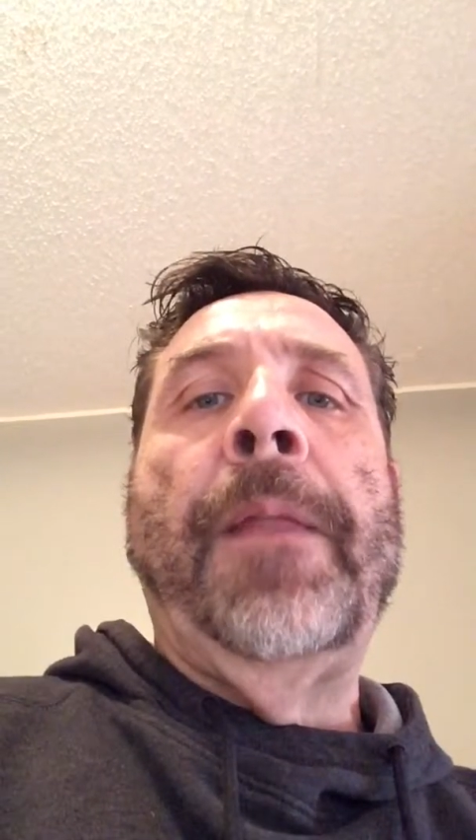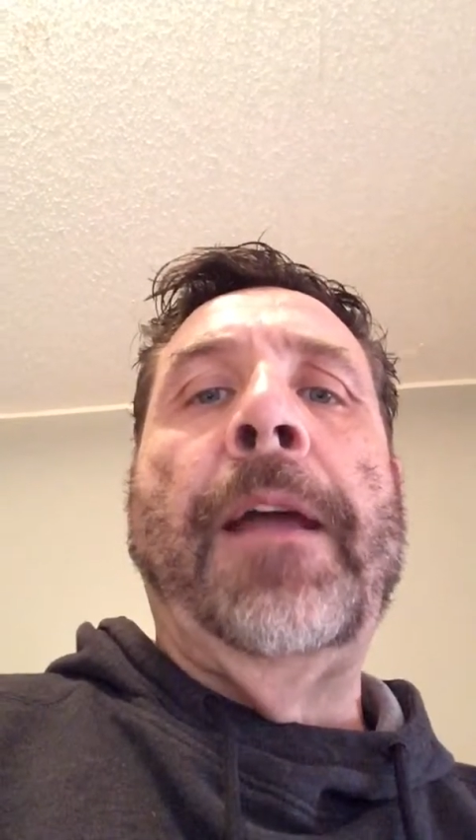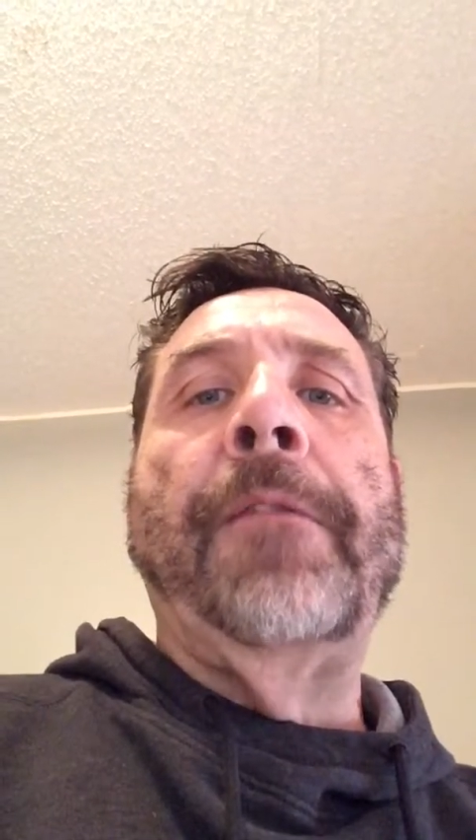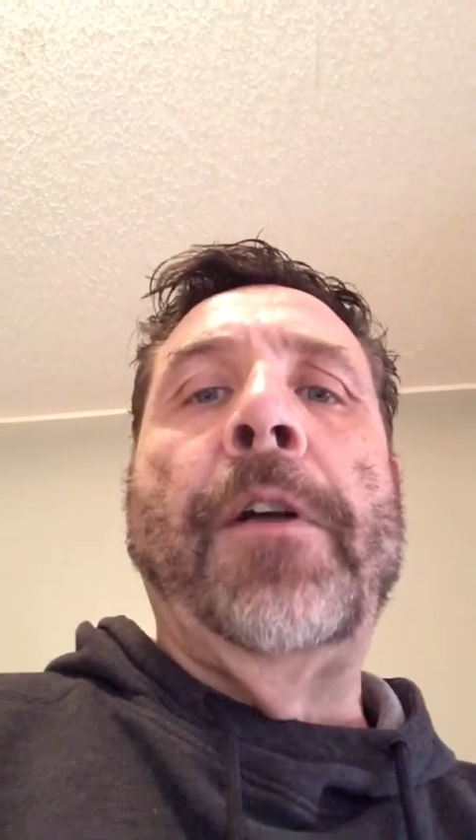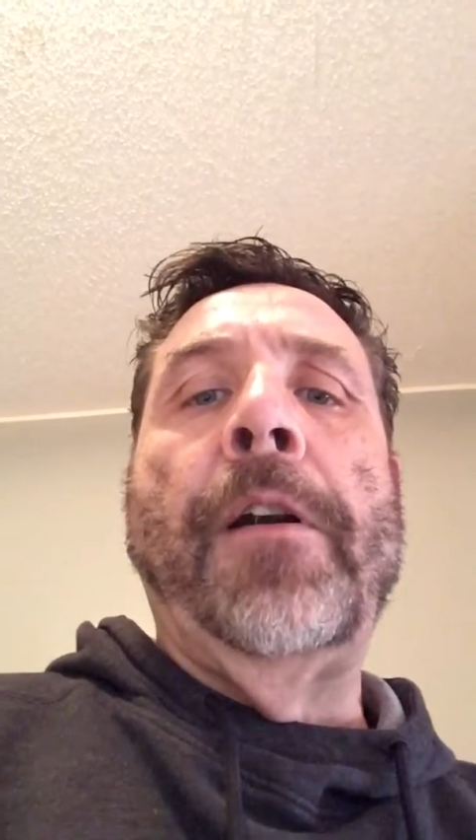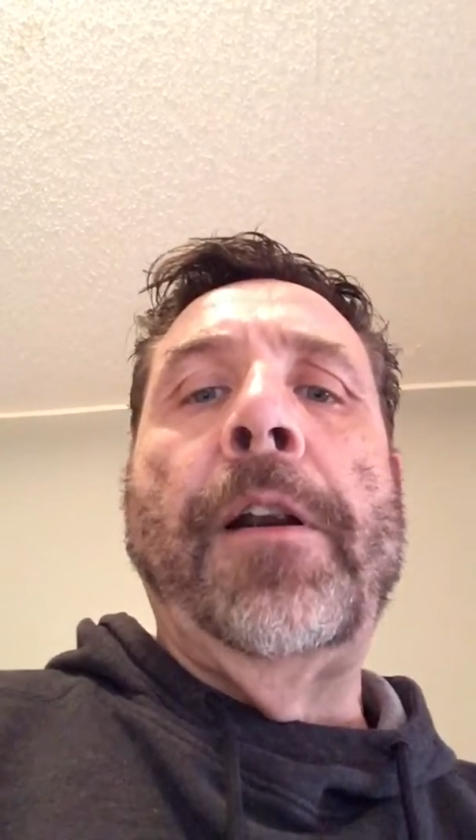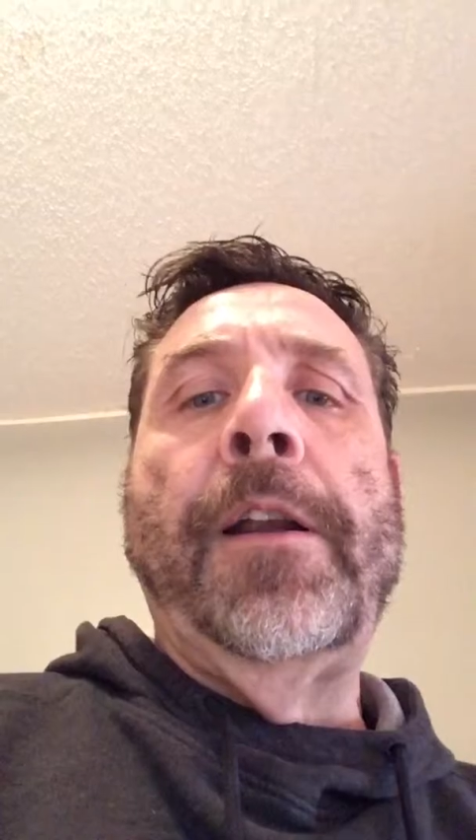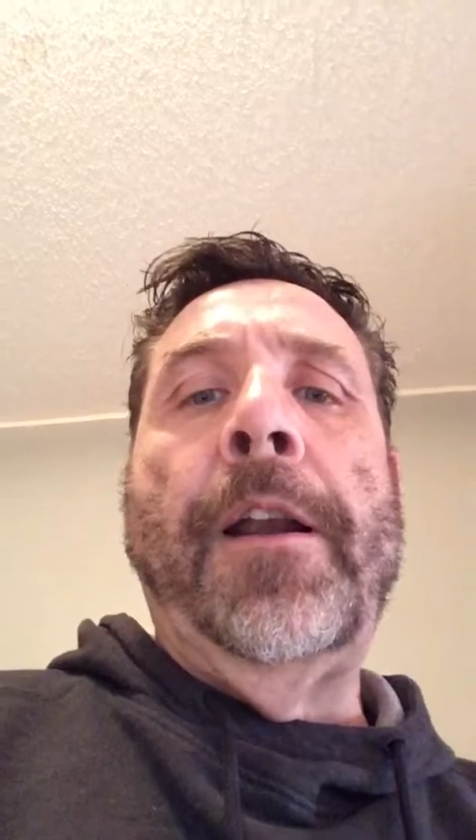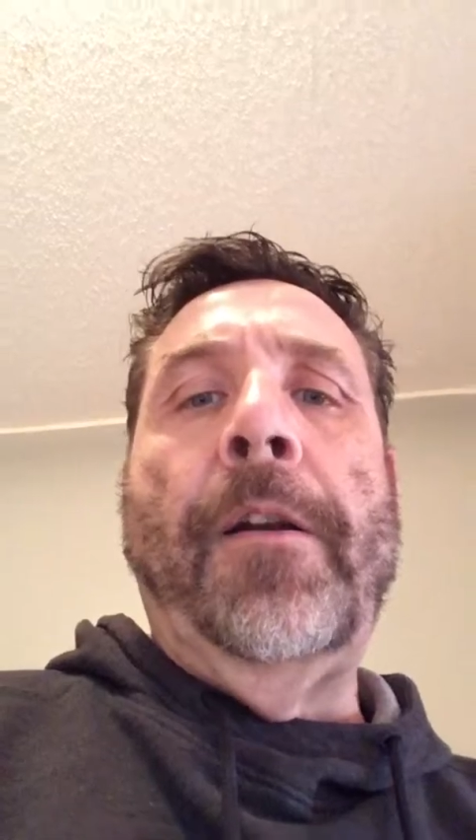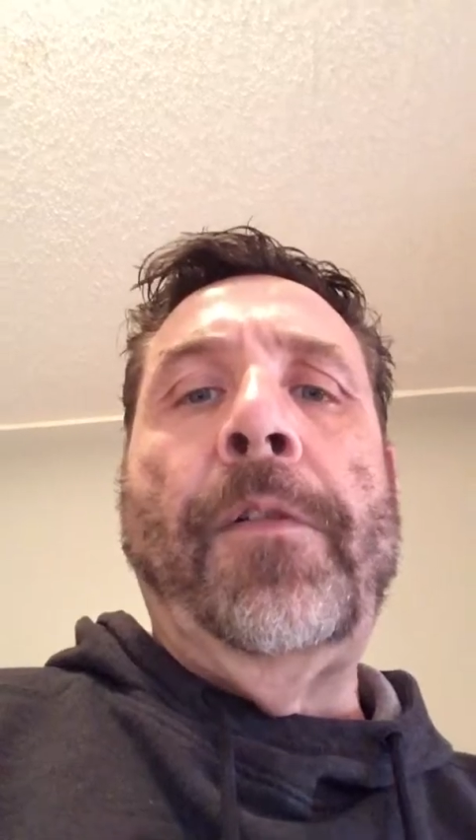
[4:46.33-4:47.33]
had very
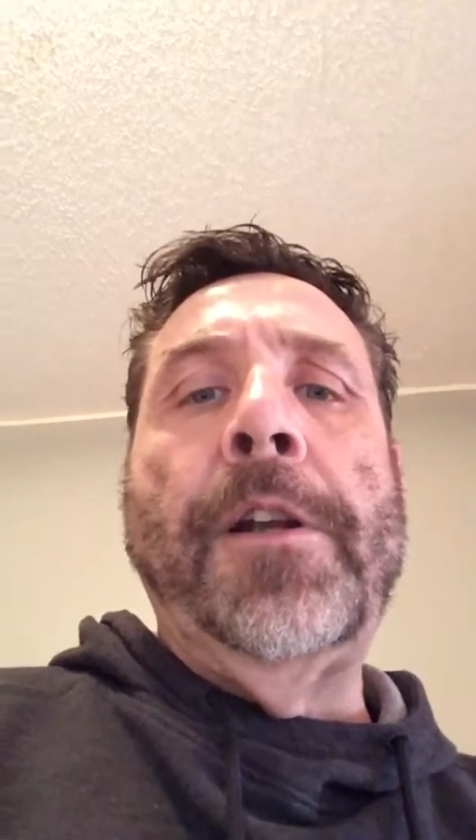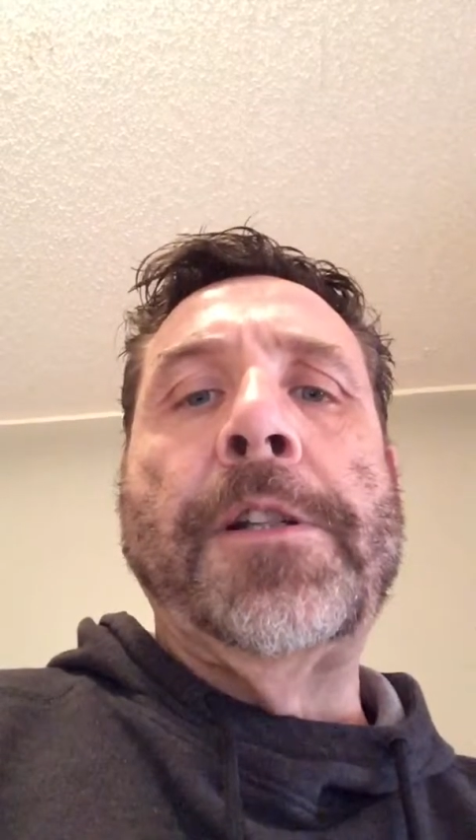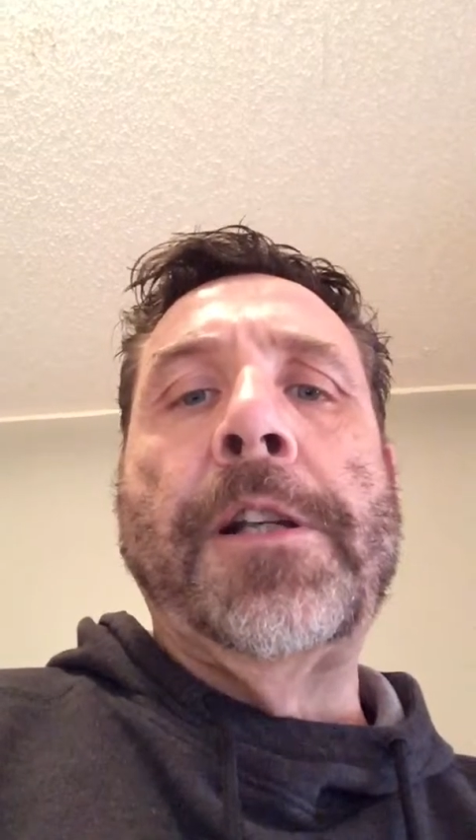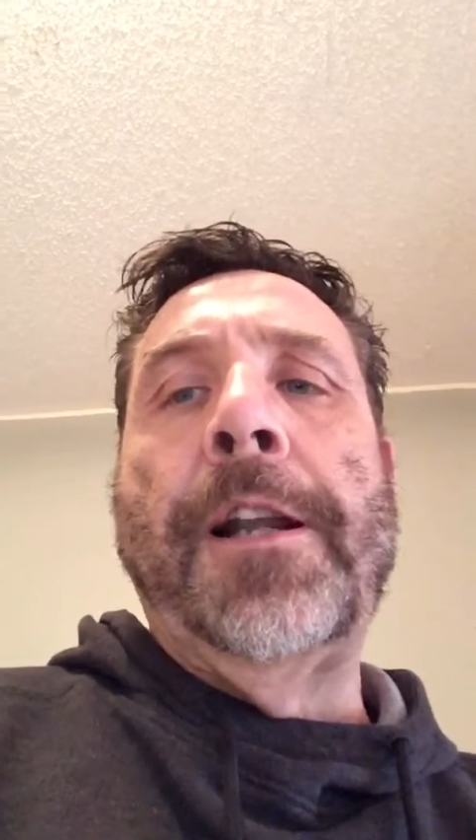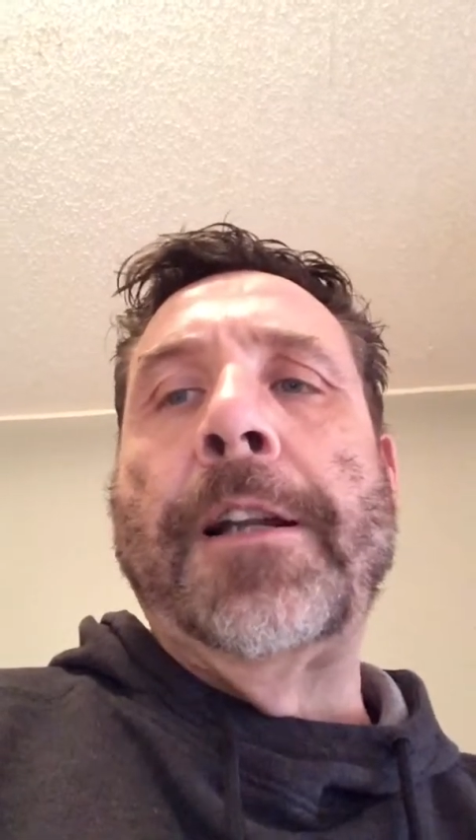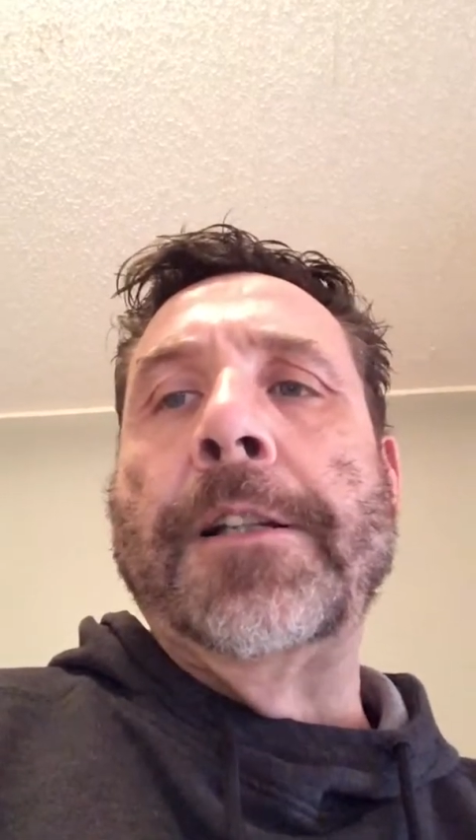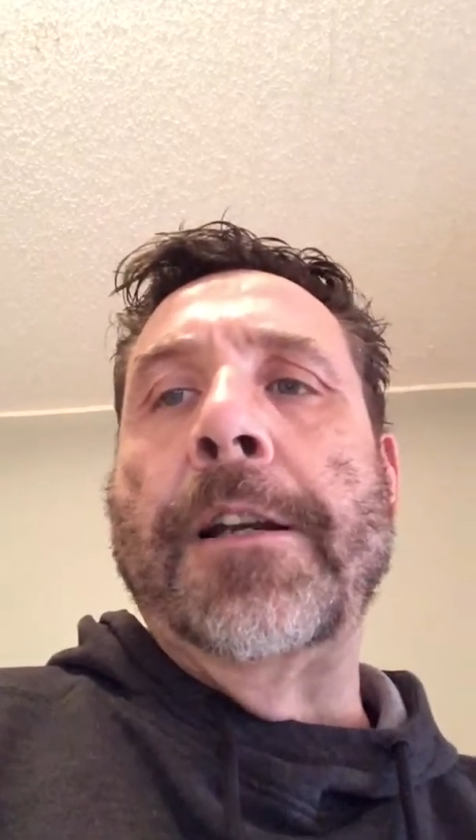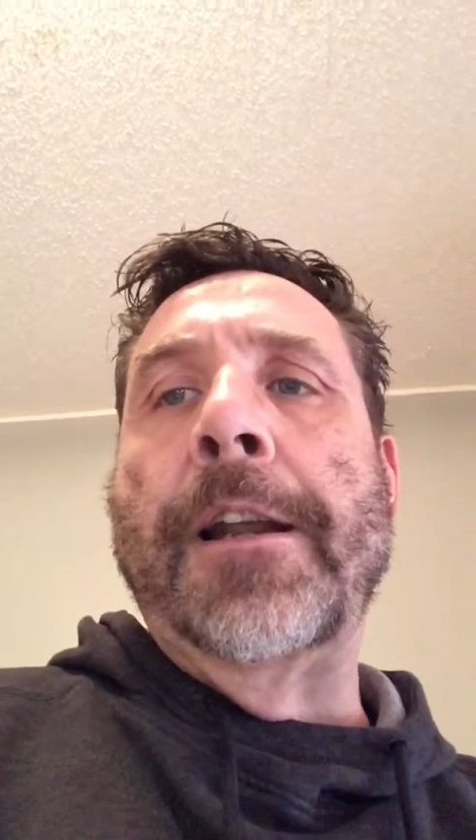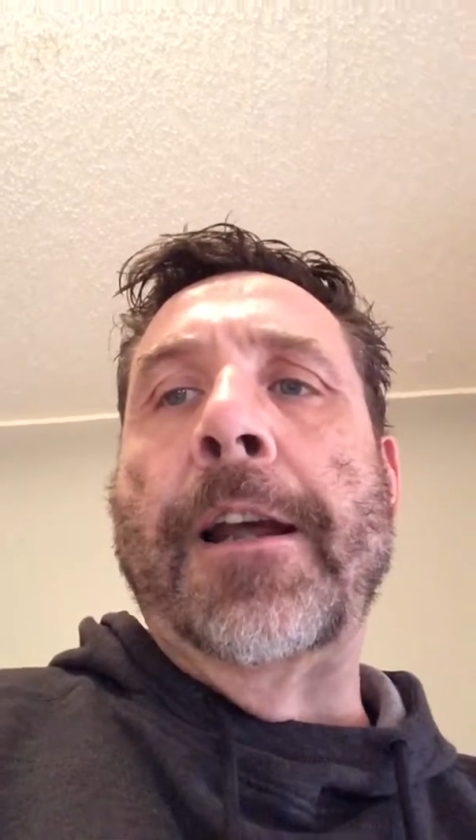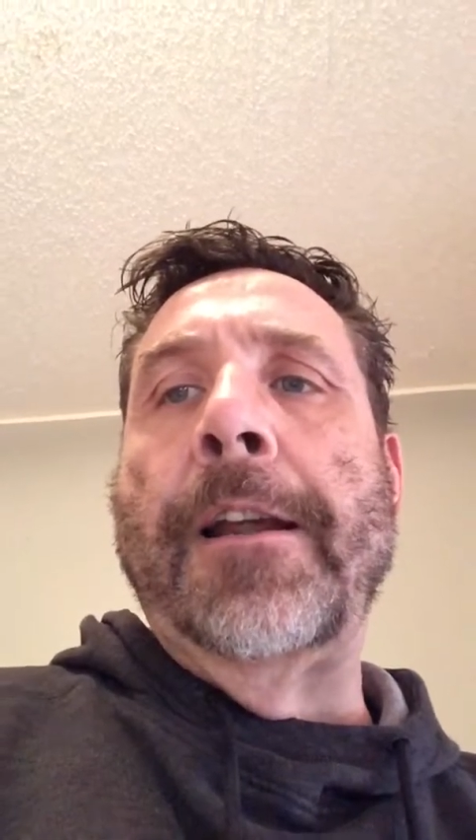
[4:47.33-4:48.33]
carefully
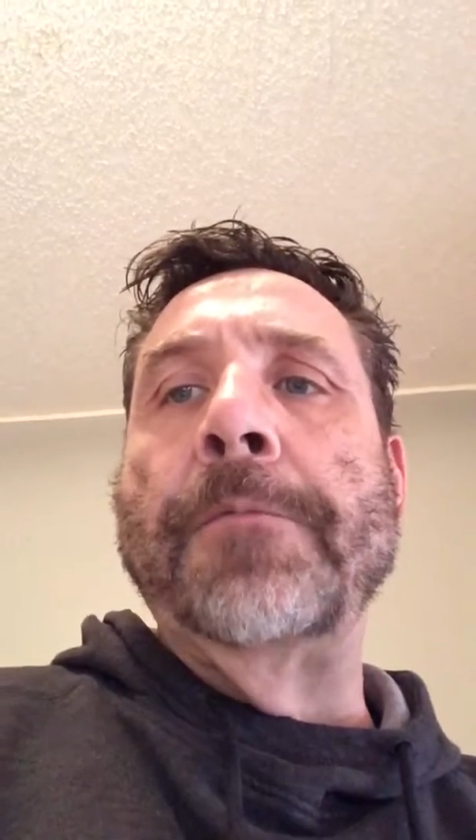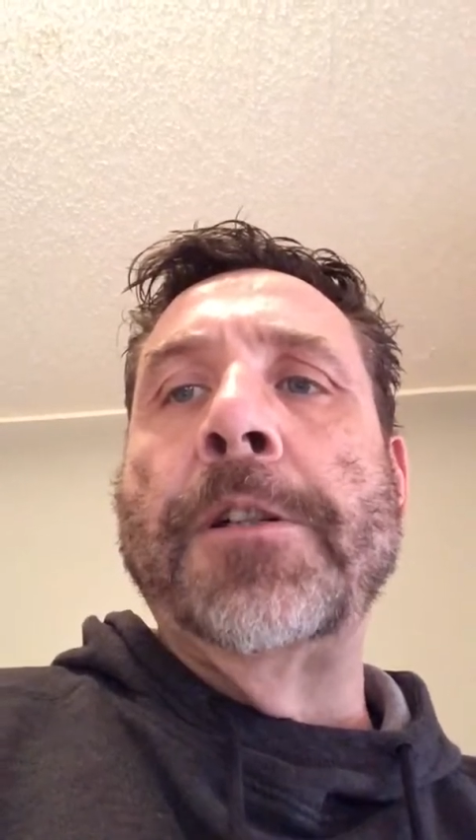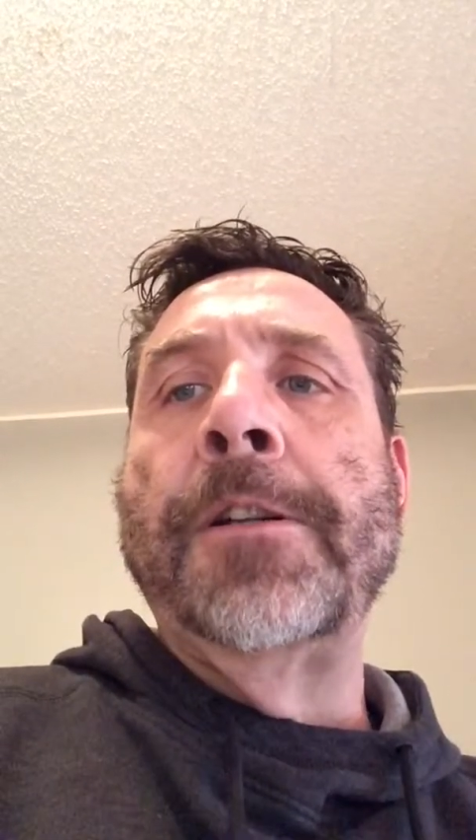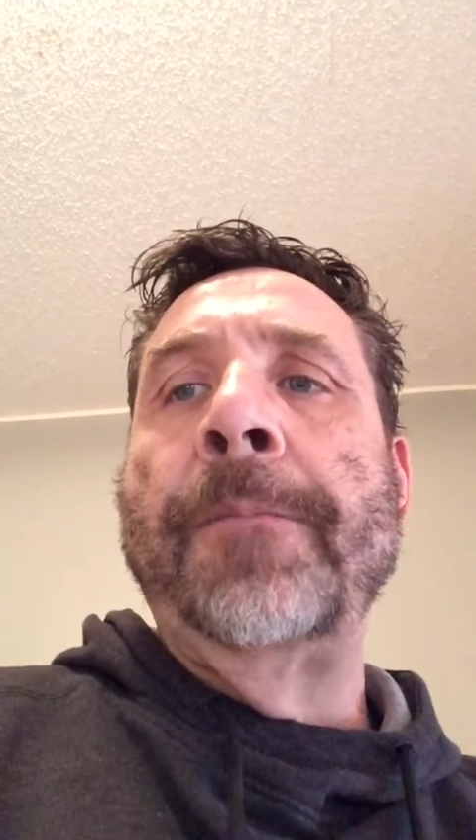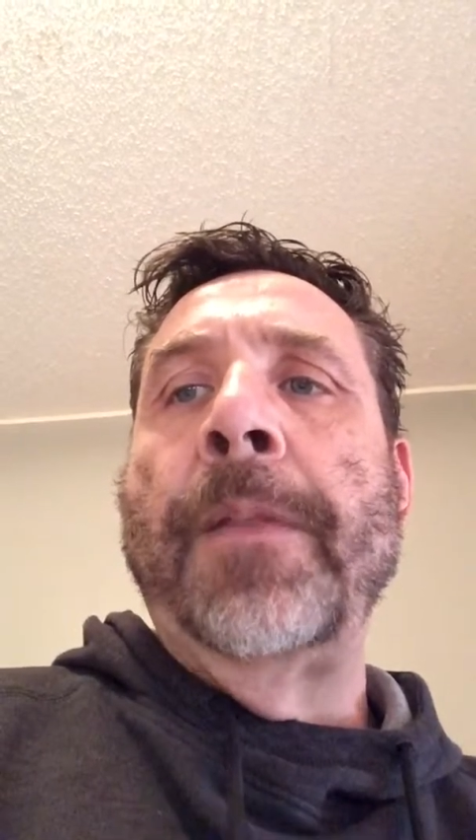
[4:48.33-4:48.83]
selected names,